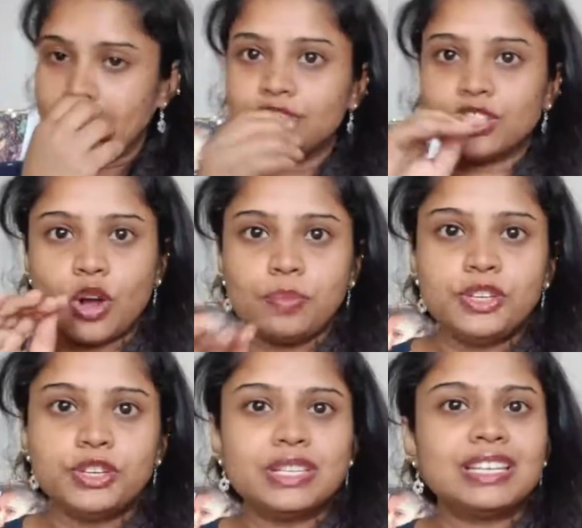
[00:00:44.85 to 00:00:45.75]
I stopped
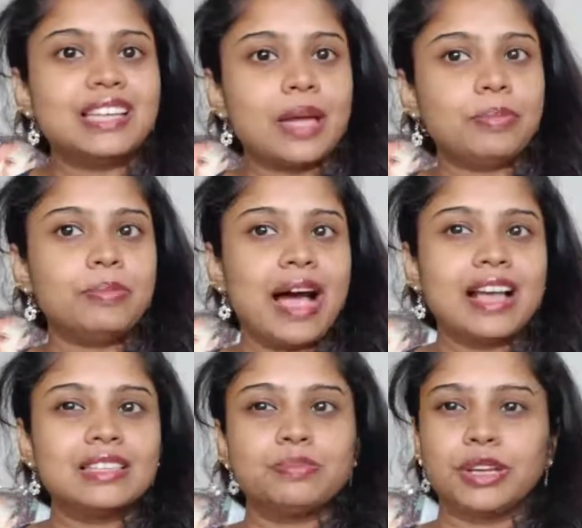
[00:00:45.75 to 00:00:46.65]
using diaper
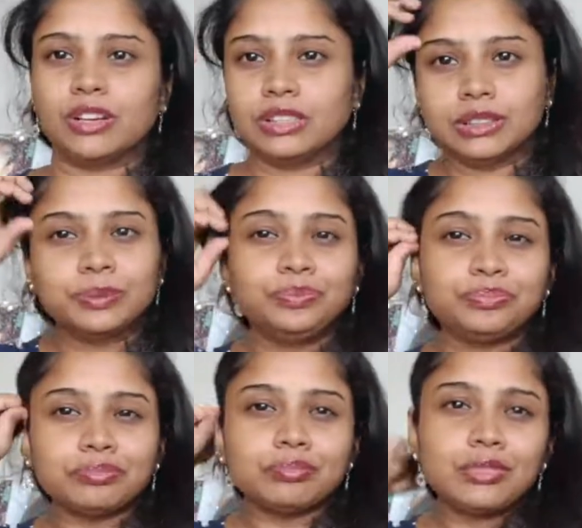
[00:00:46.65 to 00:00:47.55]
bags because
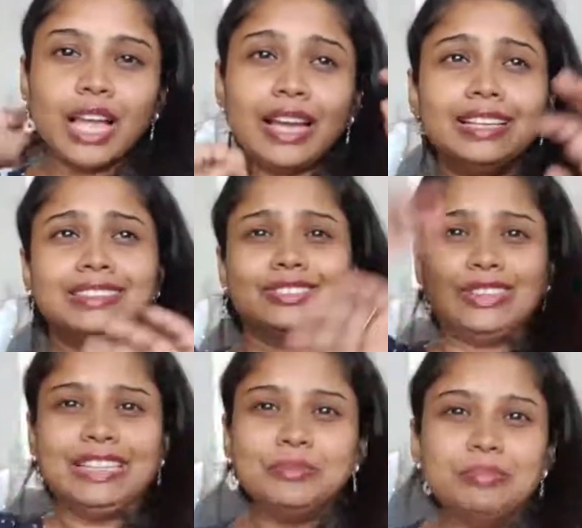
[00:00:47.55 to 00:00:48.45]
it's
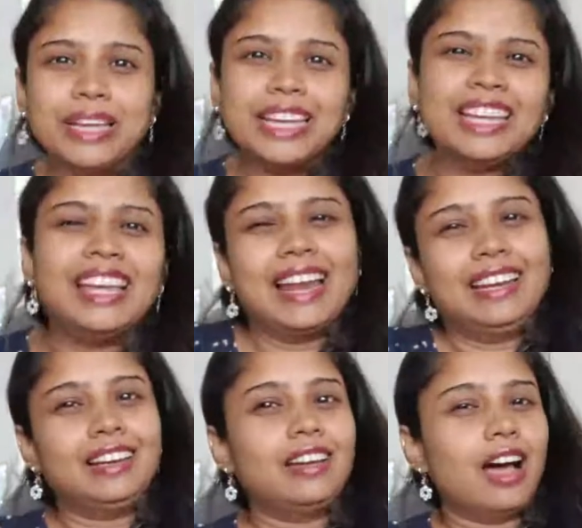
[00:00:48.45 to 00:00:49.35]
really big, and
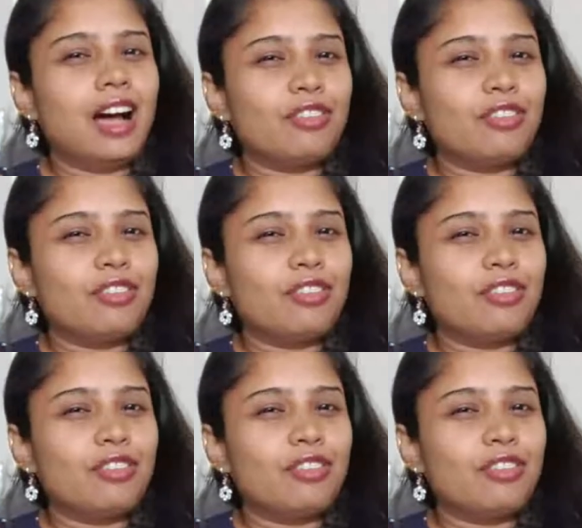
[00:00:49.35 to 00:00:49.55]
it